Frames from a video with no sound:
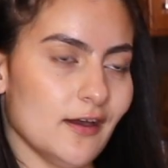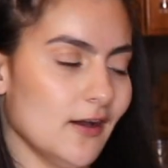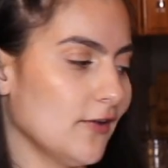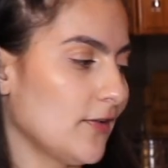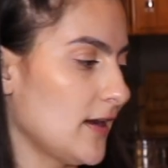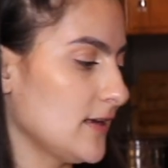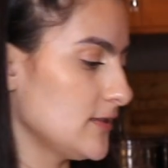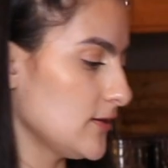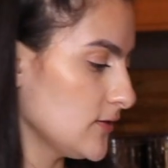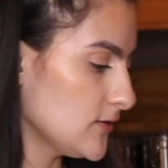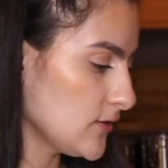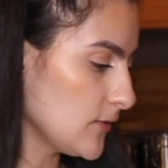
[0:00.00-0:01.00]
Alright,
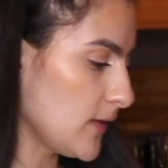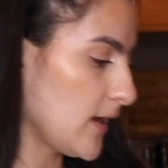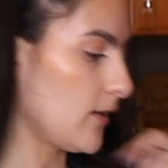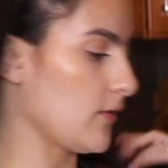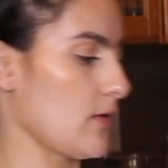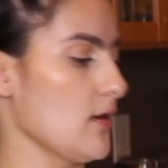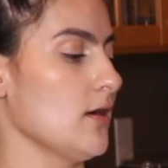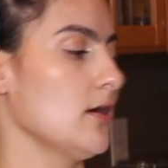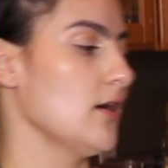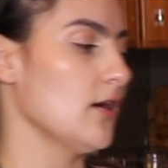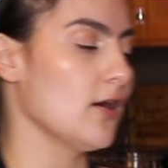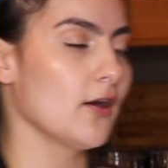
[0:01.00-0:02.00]
so now
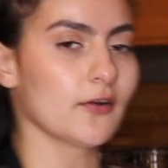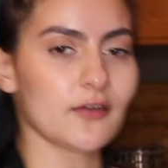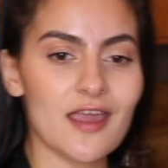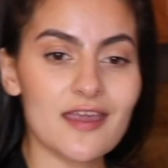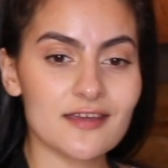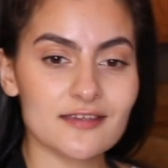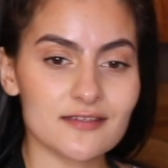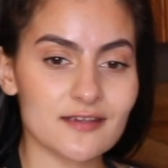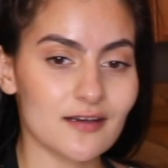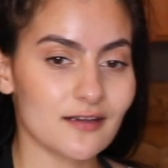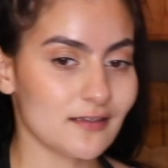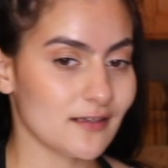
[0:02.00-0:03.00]
our cake is
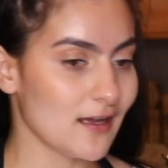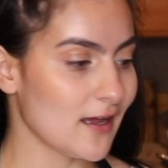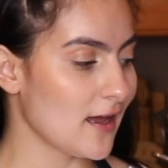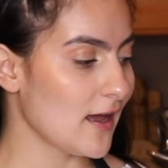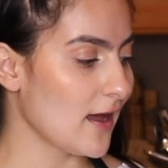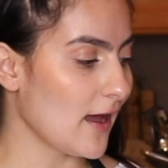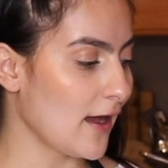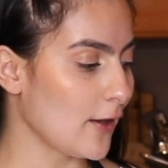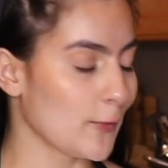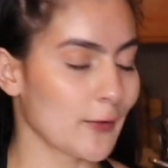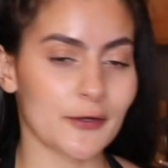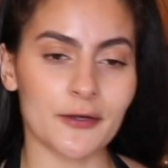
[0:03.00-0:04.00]
done.
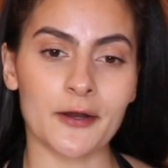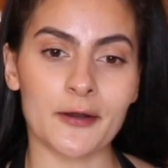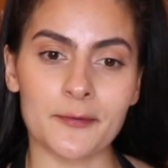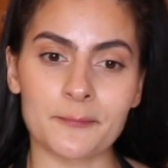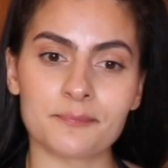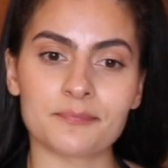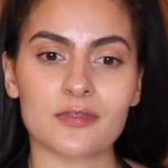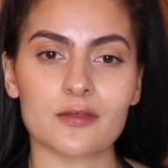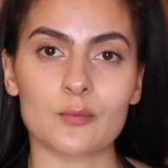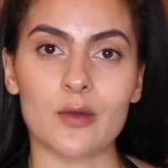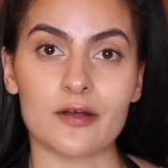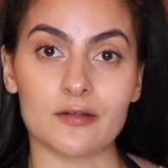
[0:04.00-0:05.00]
Our,
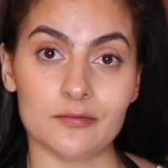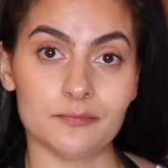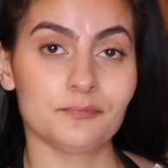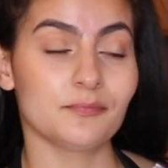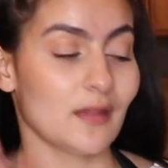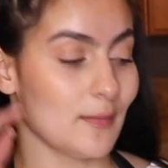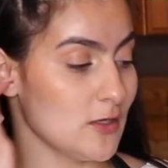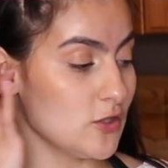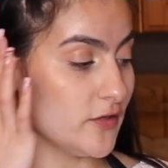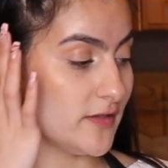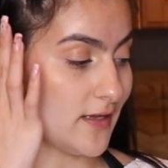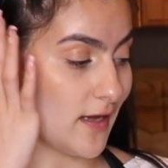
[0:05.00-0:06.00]
well, let me
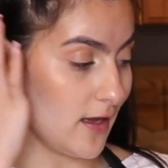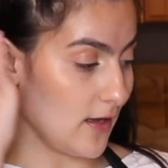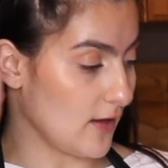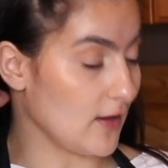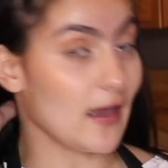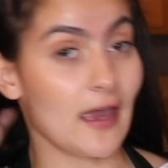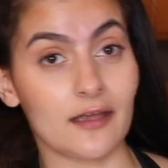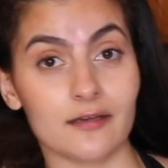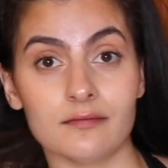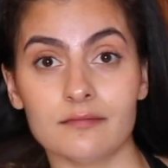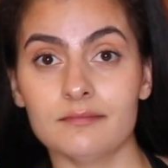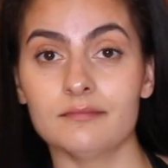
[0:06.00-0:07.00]
just say
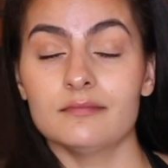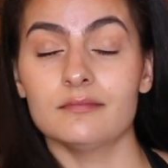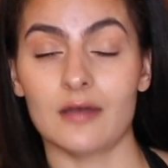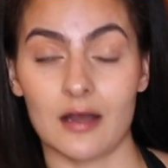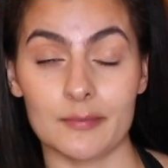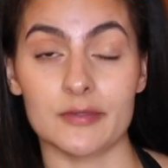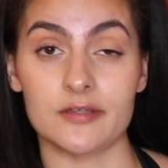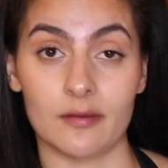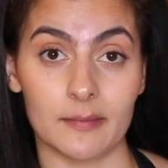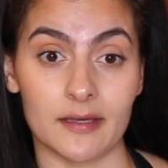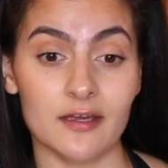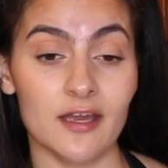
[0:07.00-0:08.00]
again, I'm a
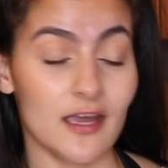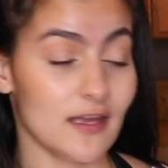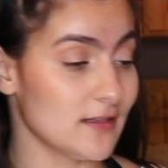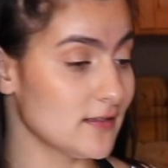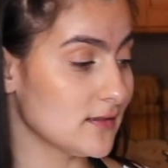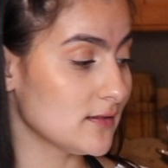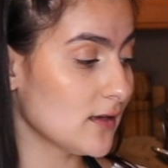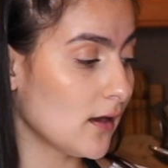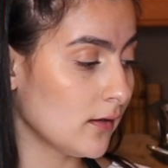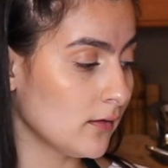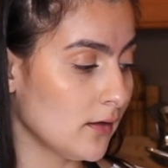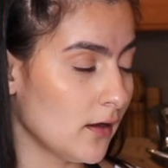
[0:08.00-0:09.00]
dummy. This is
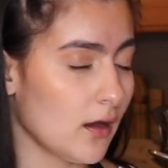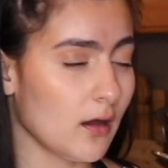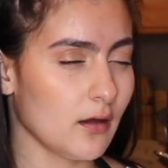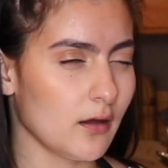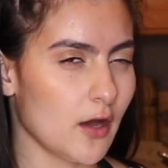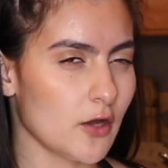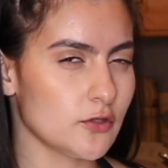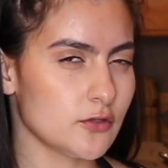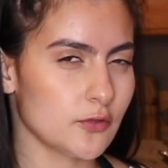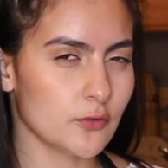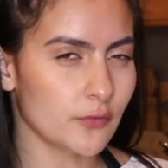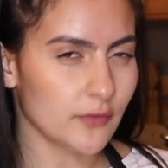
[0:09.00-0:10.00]
not a
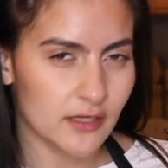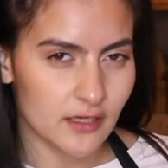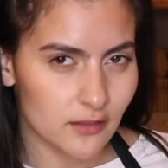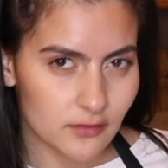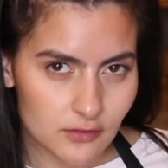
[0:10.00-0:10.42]
sugary